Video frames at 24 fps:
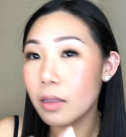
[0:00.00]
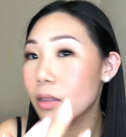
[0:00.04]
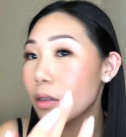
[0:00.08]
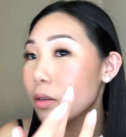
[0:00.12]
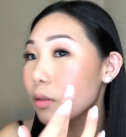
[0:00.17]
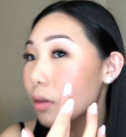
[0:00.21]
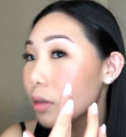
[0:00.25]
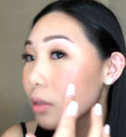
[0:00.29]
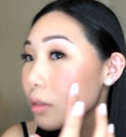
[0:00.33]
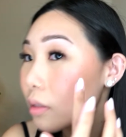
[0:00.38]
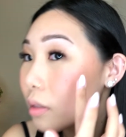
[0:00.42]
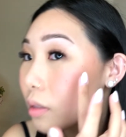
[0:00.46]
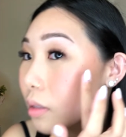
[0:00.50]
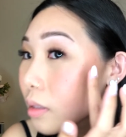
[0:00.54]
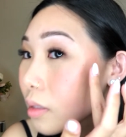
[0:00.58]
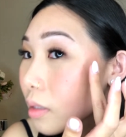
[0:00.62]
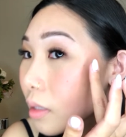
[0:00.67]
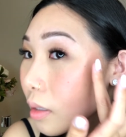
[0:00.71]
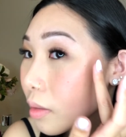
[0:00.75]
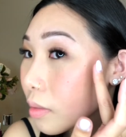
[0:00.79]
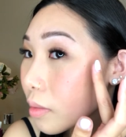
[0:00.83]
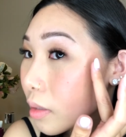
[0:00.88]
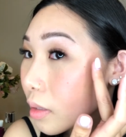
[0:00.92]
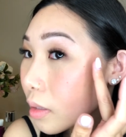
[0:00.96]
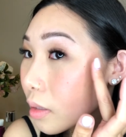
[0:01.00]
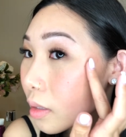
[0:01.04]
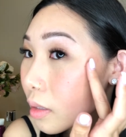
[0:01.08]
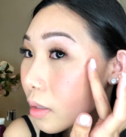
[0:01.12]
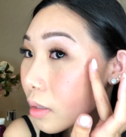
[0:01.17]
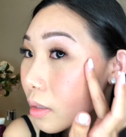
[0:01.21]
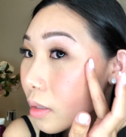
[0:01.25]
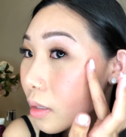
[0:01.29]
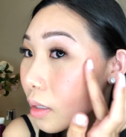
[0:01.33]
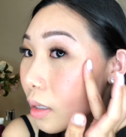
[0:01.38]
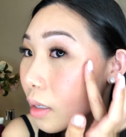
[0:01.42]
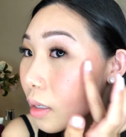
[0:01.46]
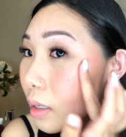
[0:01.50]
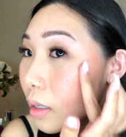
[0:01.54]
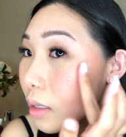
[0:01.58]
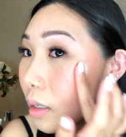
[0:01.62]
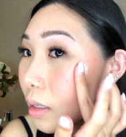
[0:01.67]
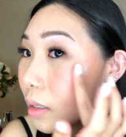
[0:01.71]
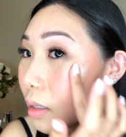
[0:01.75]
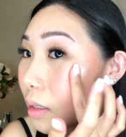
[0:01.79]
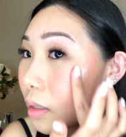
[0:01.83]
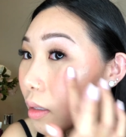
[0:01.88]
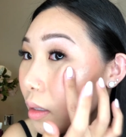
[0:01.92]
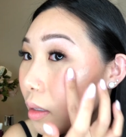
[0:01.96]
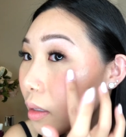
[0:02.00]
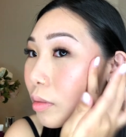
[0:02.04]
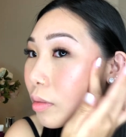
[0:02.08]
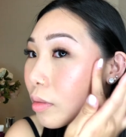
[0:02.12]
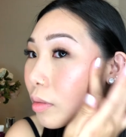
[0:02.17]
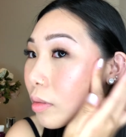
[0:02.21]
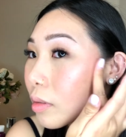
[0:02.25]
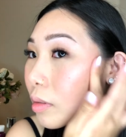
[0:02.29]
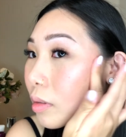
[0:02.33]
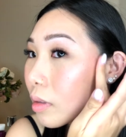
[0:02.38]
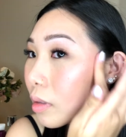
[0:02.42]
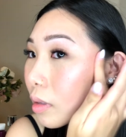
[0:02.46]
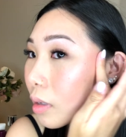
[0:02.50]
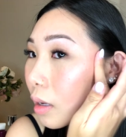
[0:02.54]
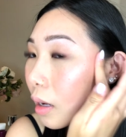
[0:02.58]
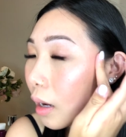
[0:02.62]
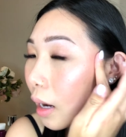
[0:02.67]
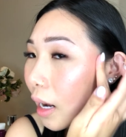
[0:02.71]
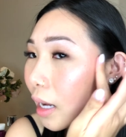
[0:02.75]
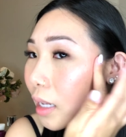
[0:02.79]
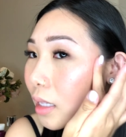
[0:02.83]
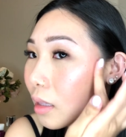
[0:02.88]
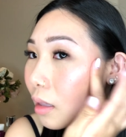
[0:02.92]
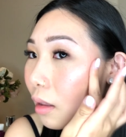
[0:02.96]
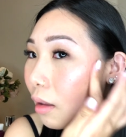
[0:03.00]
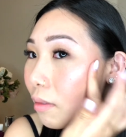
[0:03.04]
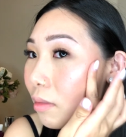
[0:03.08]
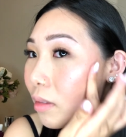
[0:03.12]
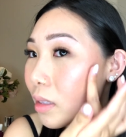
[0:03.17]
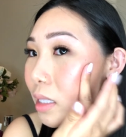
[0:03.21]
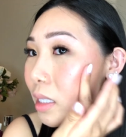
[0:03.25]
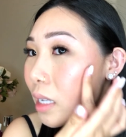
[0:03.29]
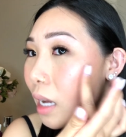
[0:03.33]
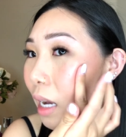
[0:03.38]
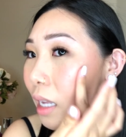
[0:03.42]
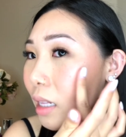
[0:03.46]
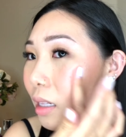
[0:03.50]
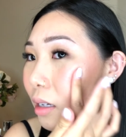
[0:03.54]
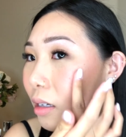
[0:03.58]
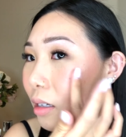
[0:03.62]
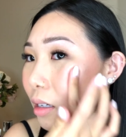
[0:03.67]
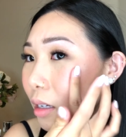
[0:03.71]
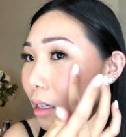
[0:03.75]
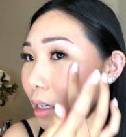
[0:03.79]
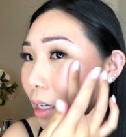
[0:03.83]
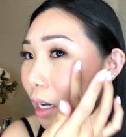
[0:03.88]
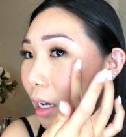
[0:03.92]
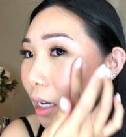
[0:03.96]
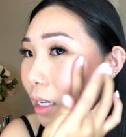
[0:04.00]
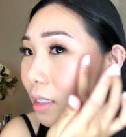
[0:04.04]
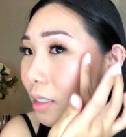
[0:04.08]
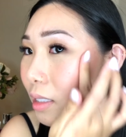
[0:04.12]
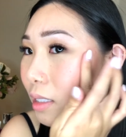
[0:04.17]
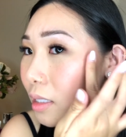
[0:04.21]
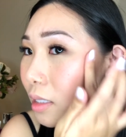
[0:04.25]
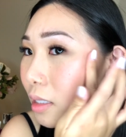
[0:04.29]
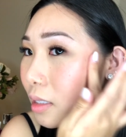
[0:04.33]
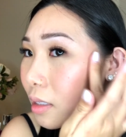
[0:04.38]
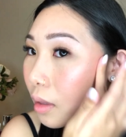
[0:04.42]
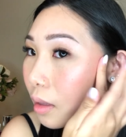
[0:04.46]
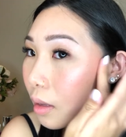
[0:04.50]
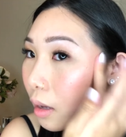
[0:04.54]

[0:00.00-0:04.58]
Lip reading: You want to do the same to this side. I love this highlighter, you guys.